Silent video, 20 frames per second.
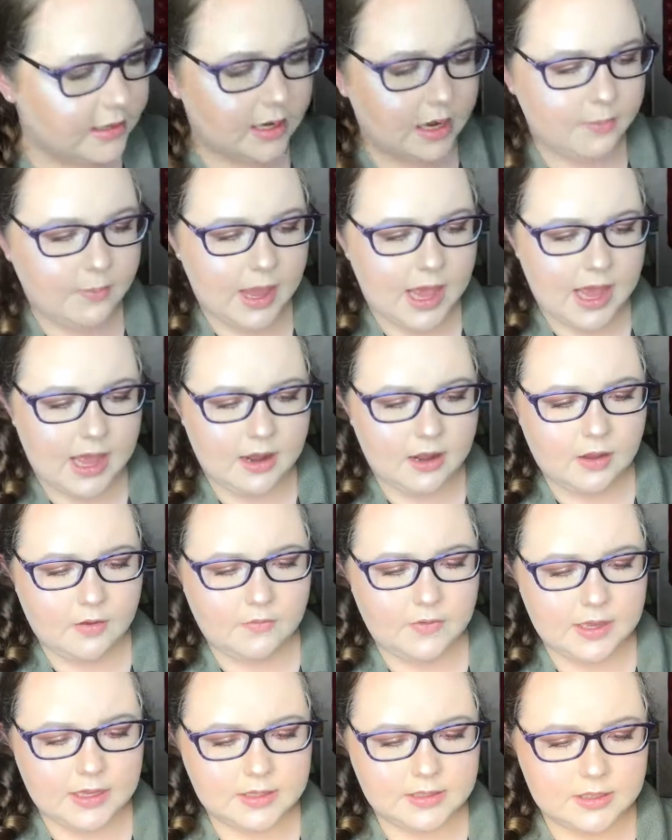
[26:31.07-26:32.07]
that I'm out
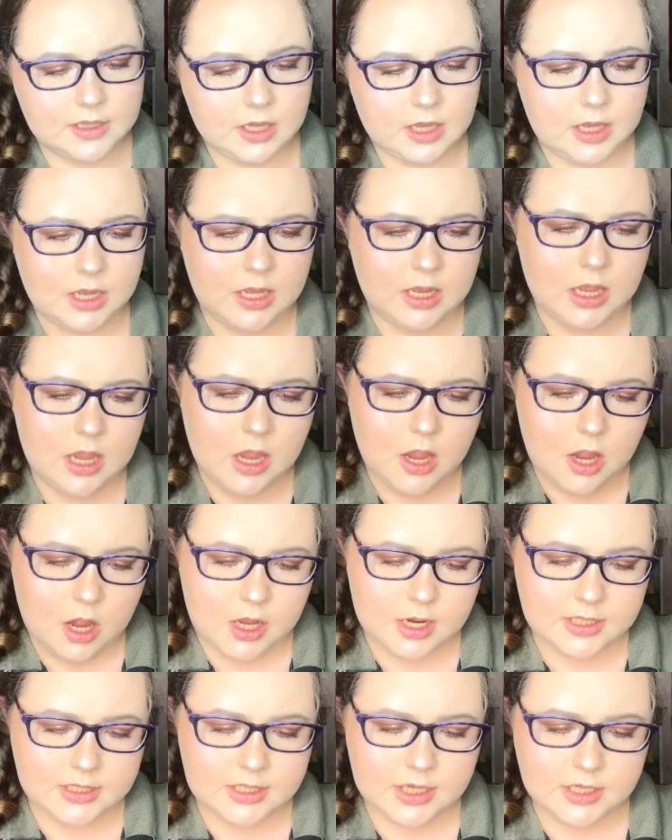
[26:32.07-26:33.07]
of is the
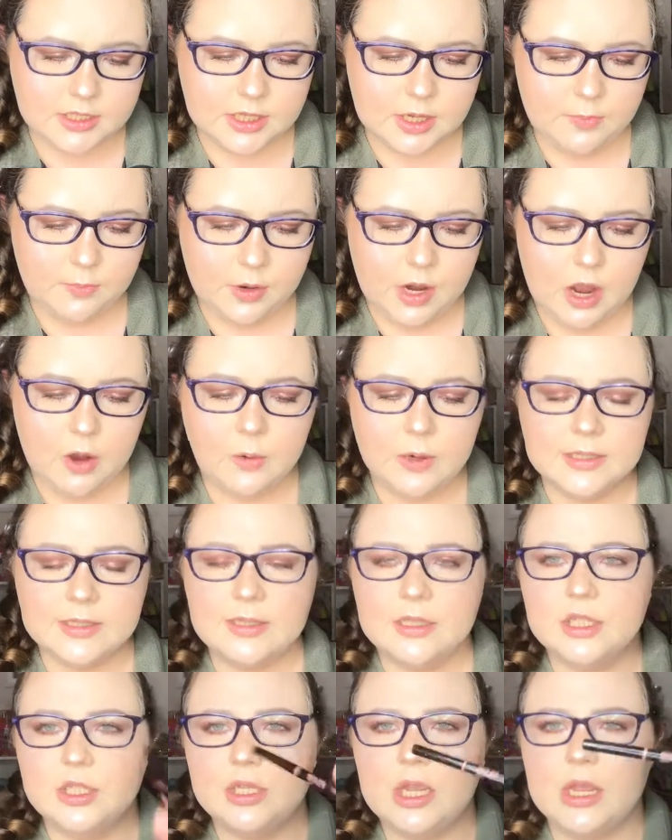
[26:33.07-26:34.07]
Anastasia Brow Wiz
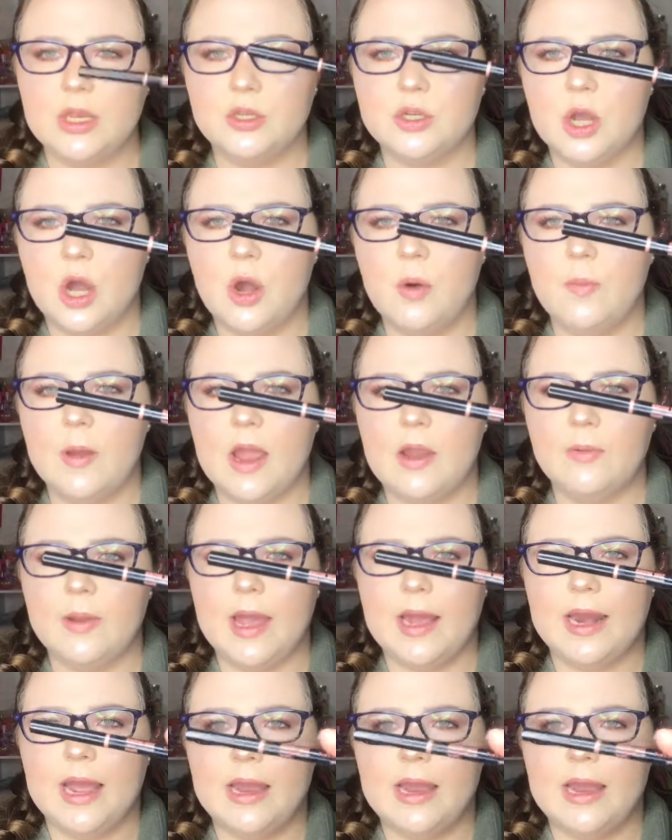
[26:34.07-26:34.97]
in the shade Taupe. I ran